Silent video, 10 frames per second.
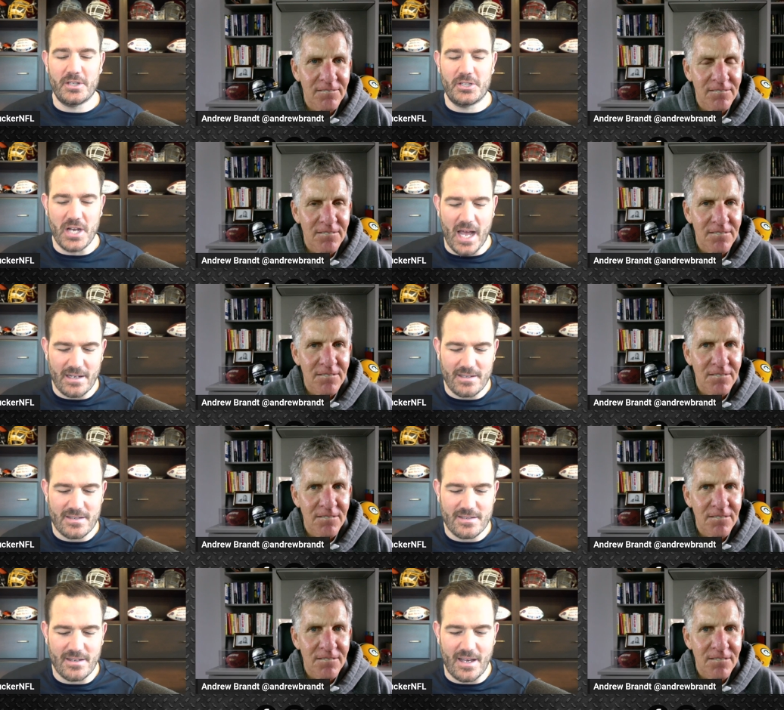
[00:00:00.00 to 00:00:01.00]
Speaker 1: the
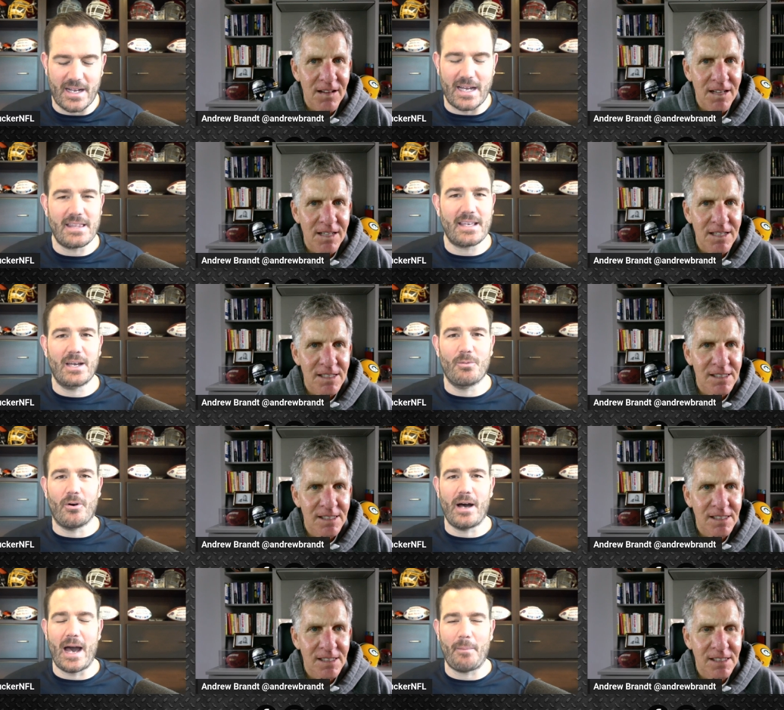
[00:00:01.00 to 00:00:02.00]
Jets, and I think it
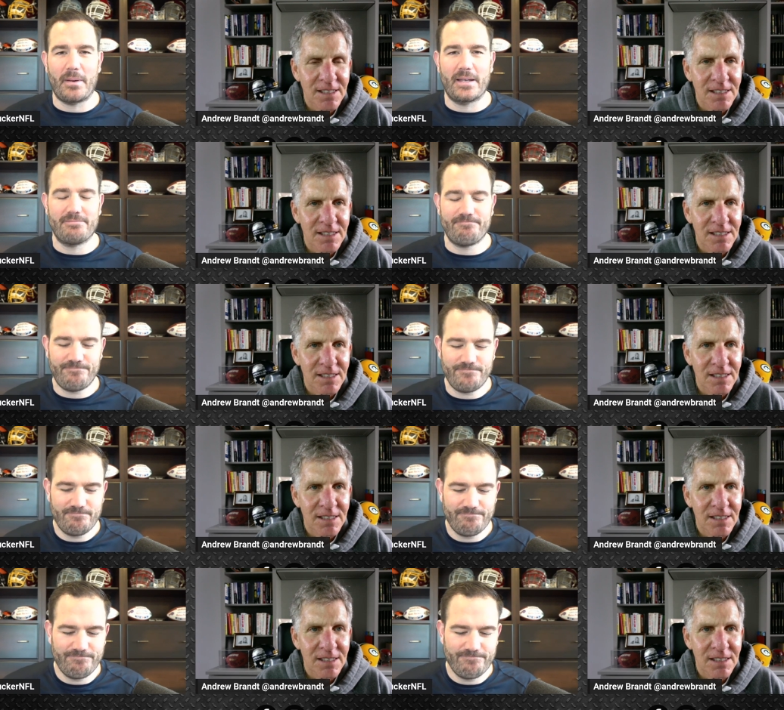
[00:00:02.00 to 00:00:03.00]
will happen
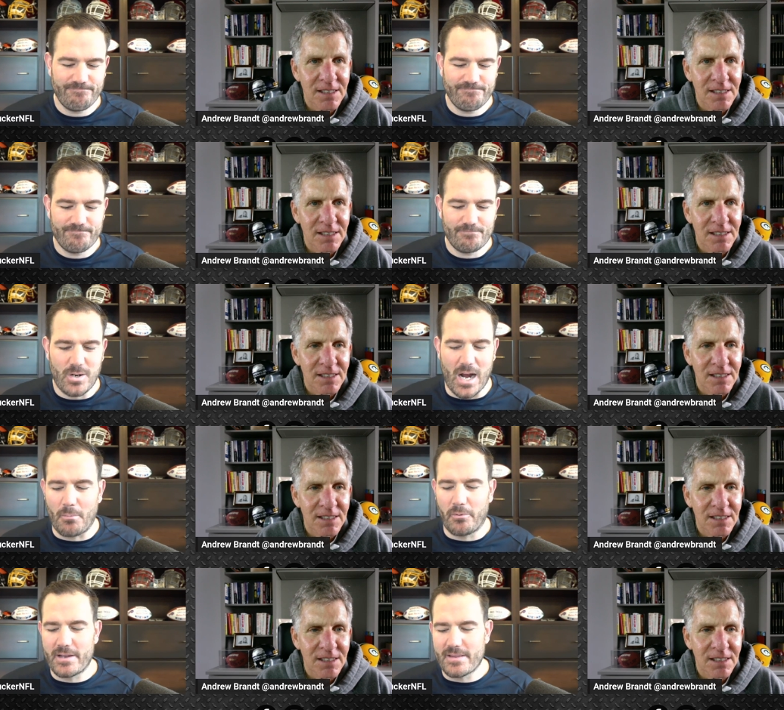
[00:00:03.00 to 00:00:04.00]

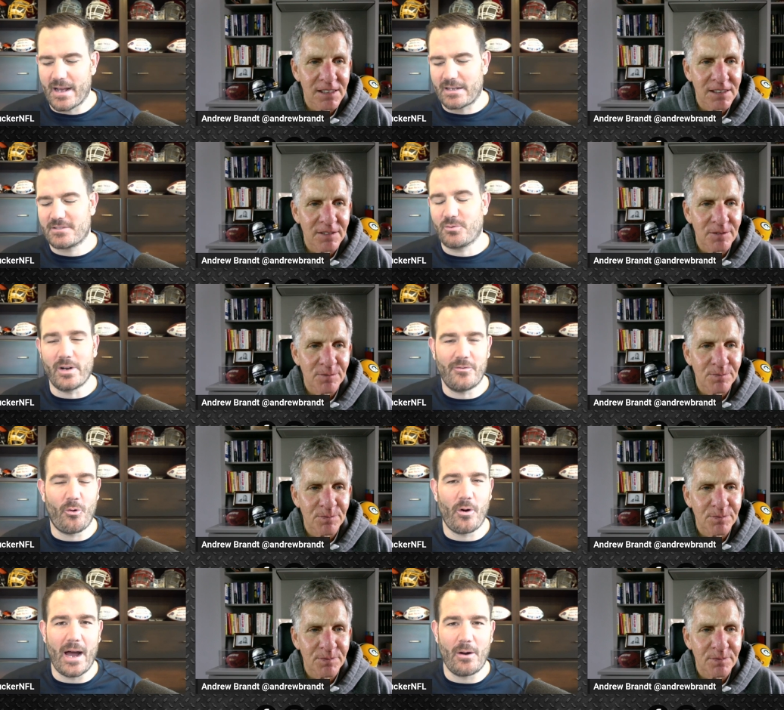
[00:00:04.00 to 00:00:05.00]
probably in the next
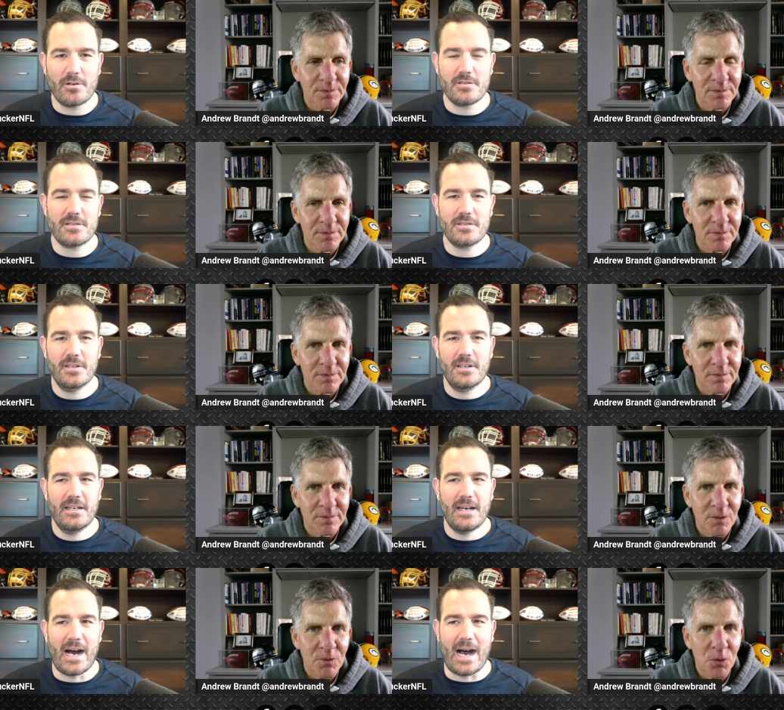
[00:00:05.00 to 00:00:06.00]
24 hours.
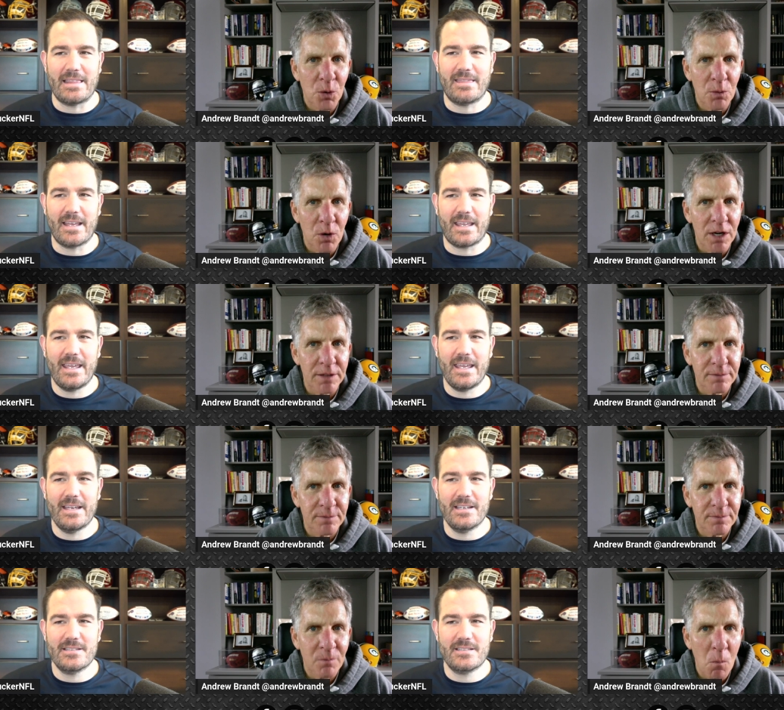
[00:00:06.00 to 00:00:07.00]
For I what? think he
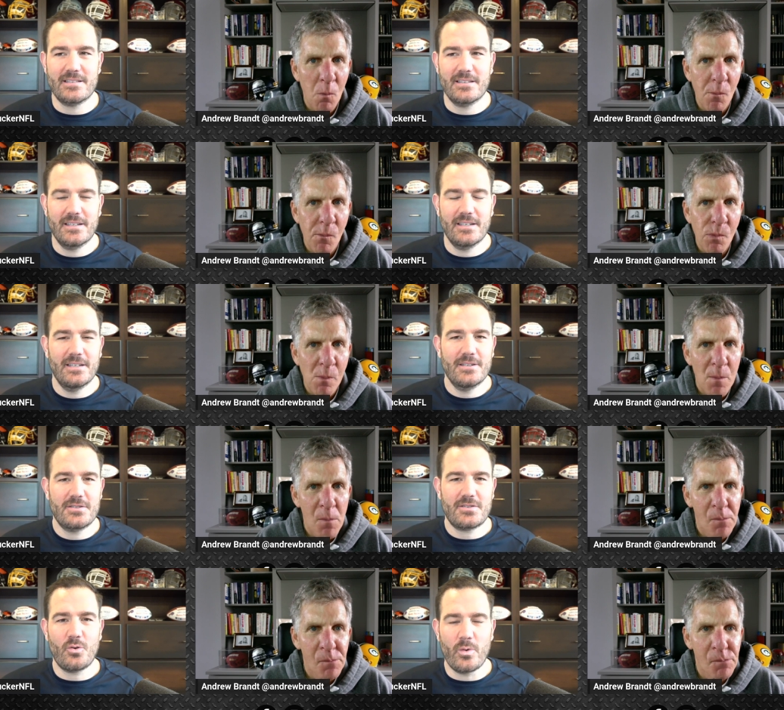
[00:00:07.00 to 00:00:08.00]
is
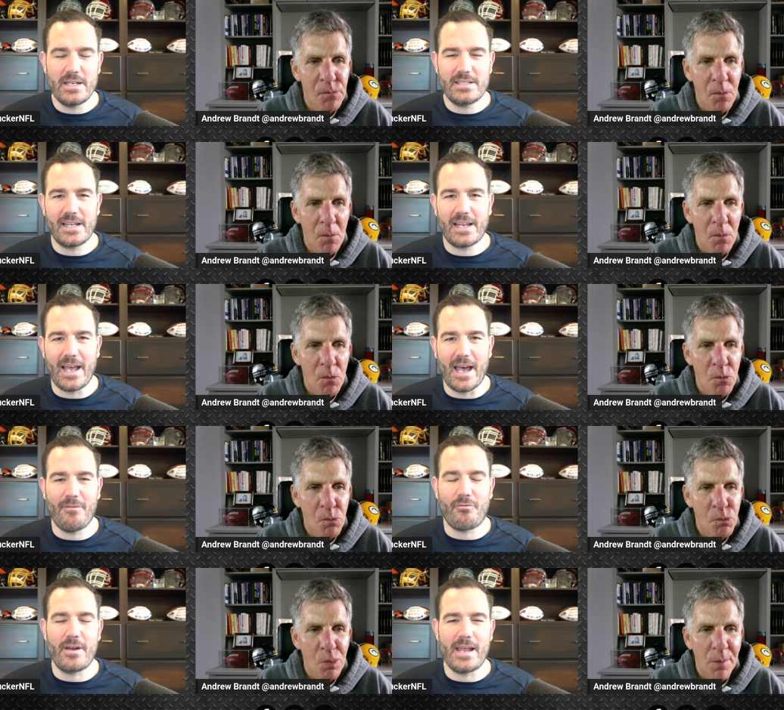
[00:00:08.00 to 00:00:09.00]
squeezing
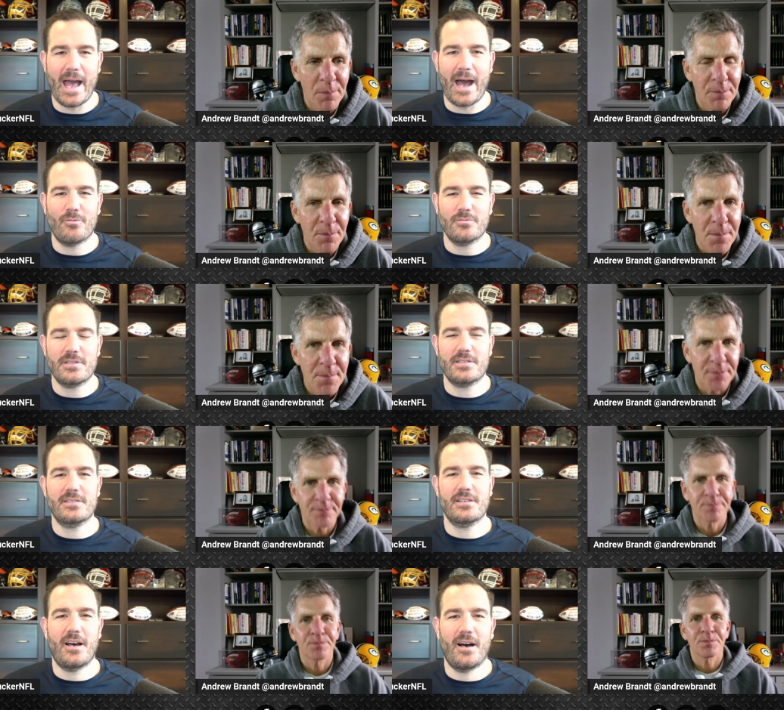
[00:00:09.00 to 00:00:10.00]
every
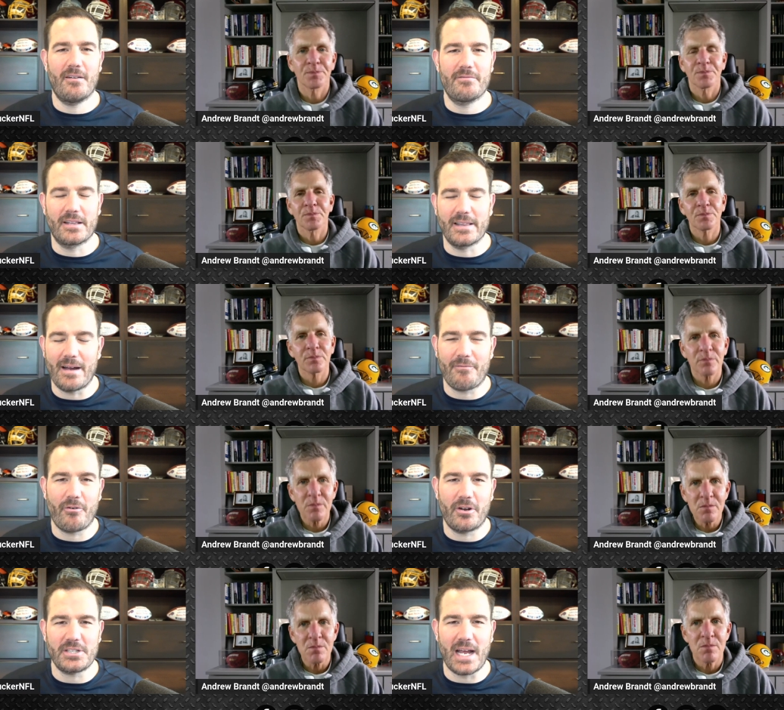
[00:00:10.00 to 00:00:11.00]
ounce of the
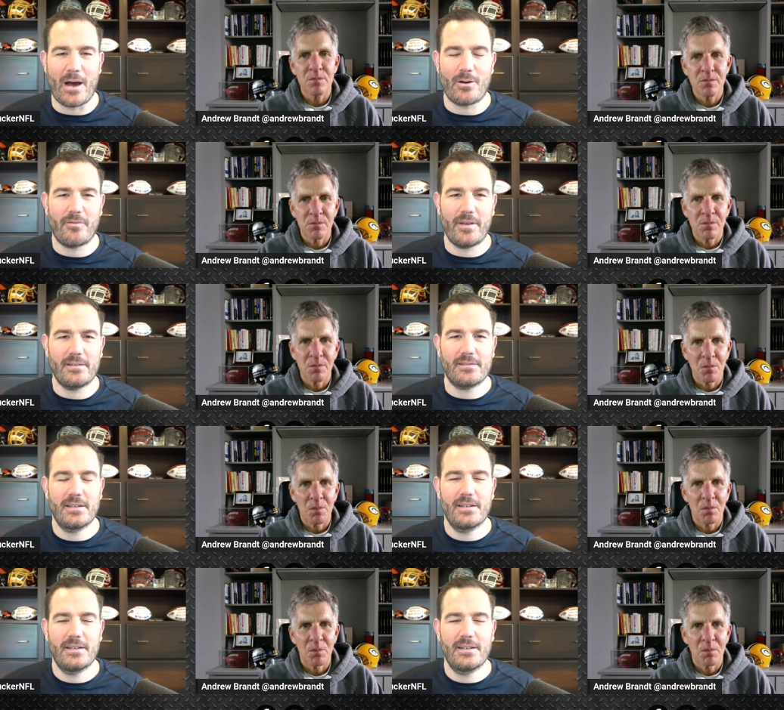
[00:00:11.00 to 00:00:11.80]
leverage out of it.